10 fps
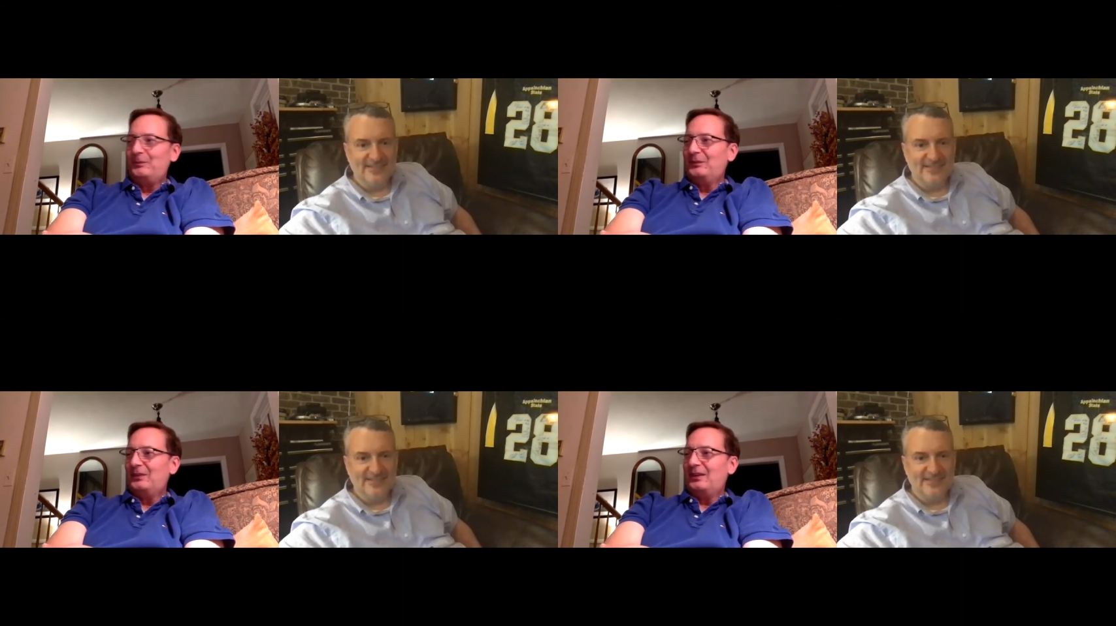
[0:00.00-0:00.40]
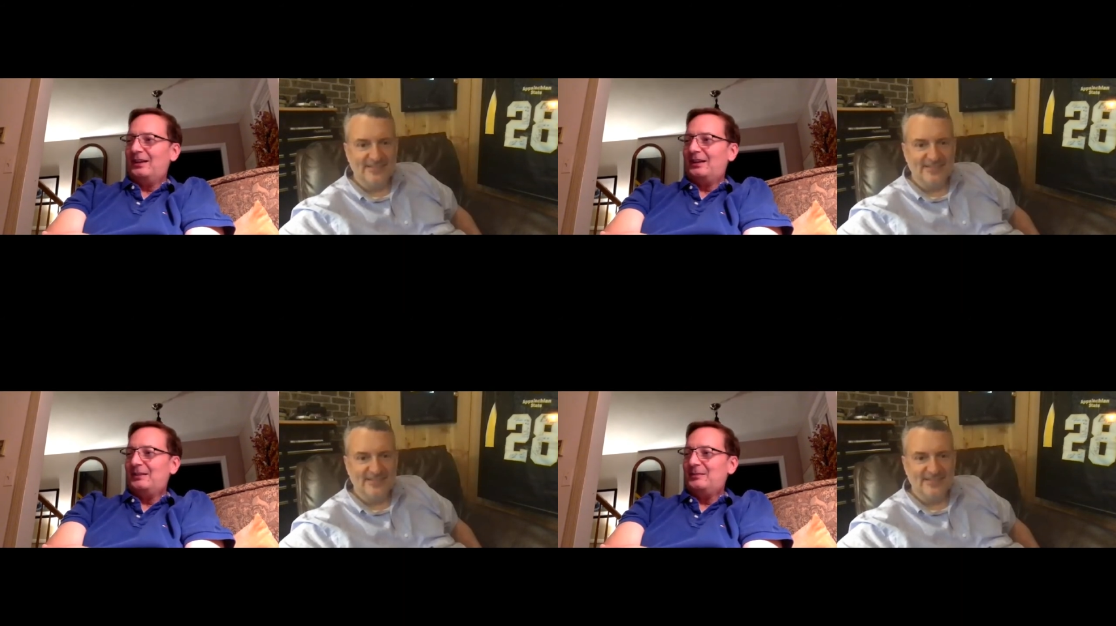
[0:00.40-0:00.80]
Speaker 1: Uh,
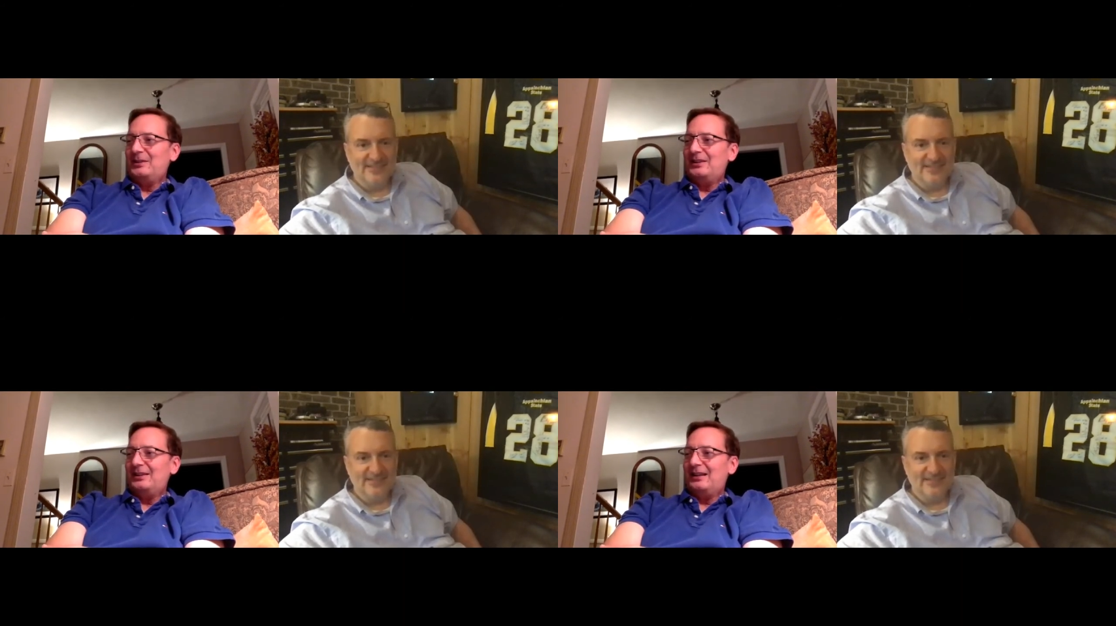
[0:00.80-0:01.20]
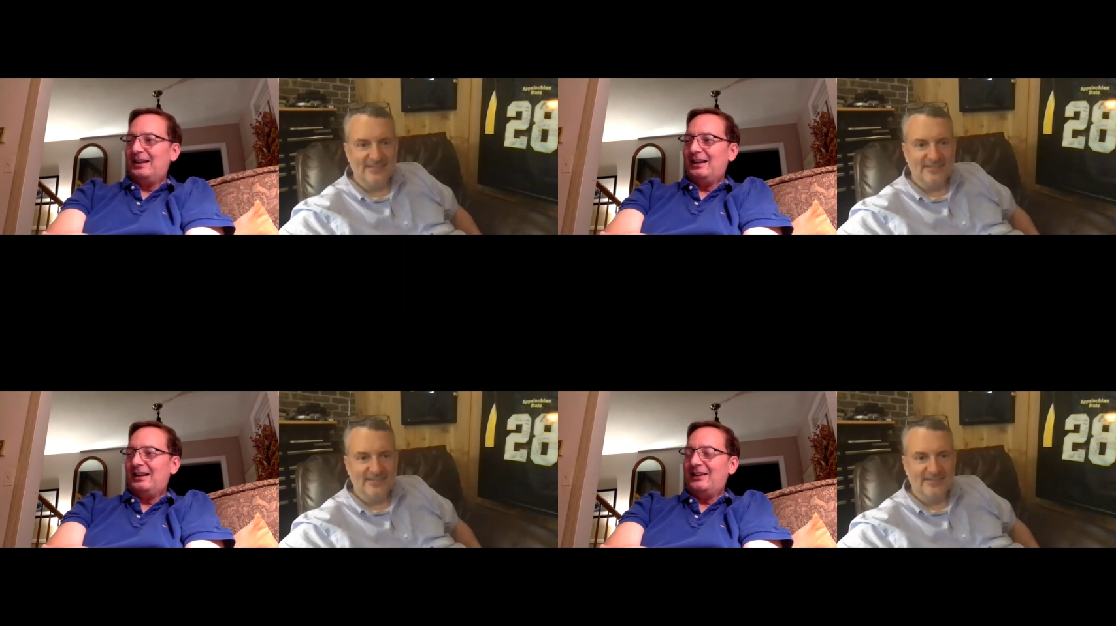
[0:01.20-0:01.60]
I, I
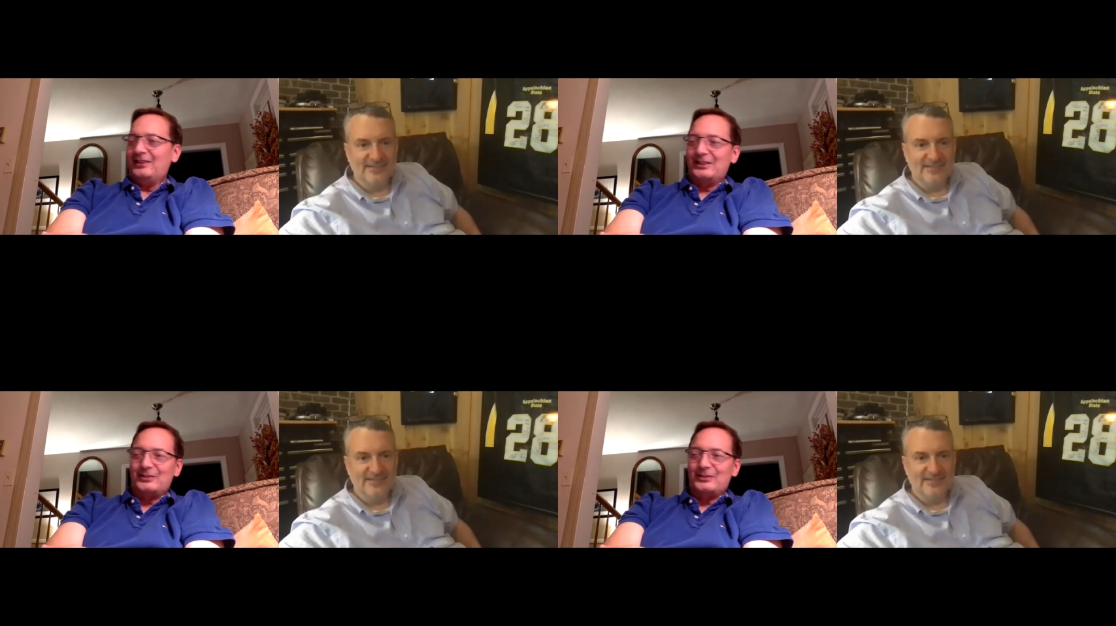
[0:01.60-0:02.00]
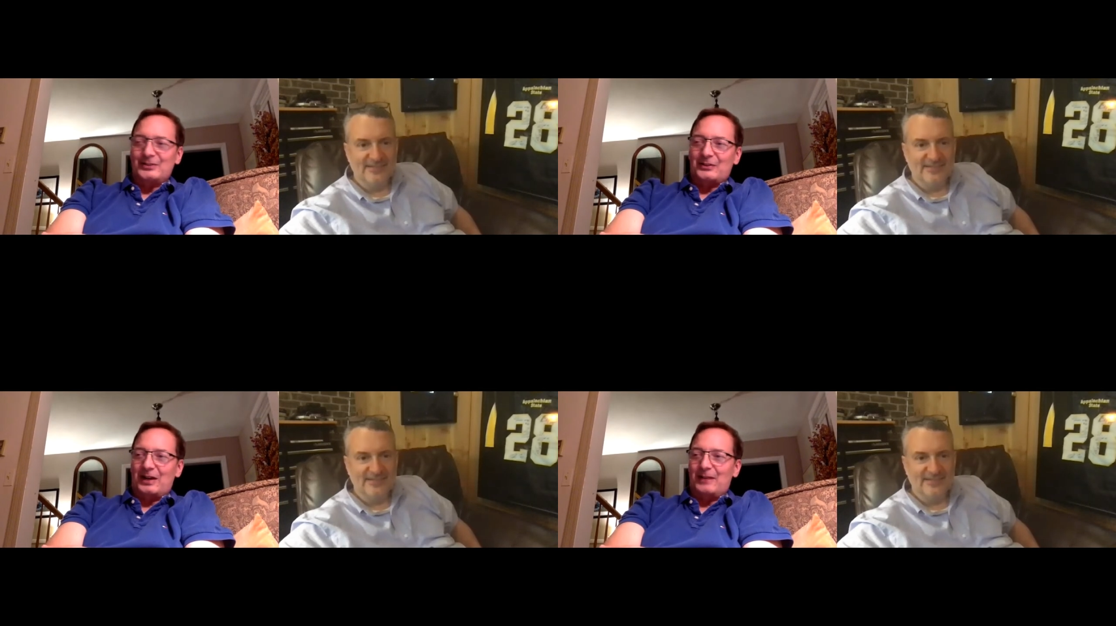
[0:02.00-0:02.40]
thought this was
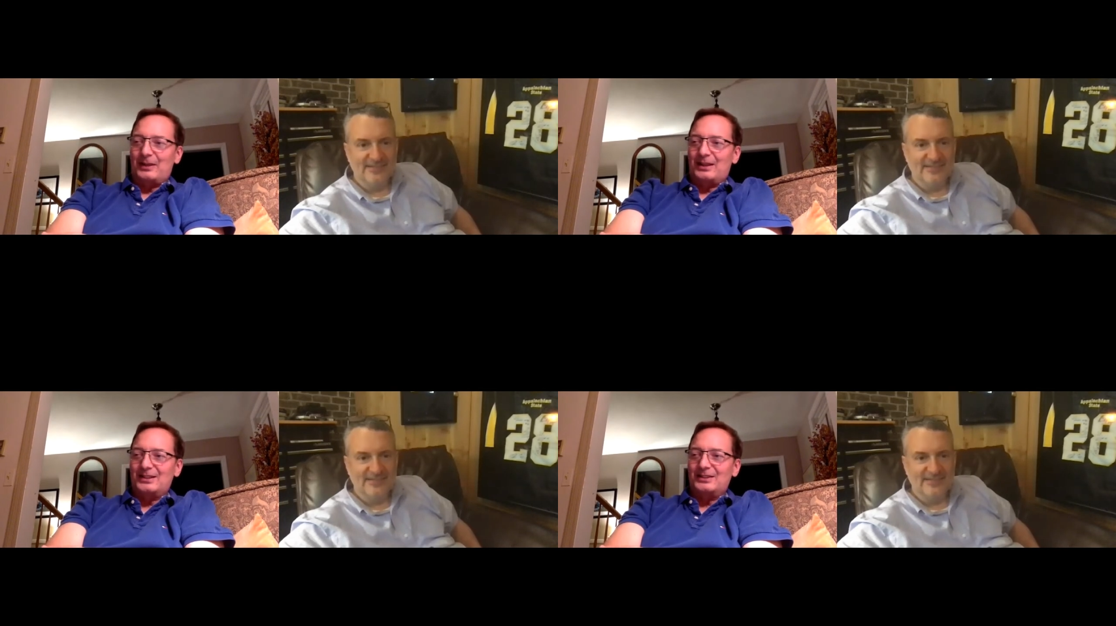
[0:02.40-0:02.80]
great because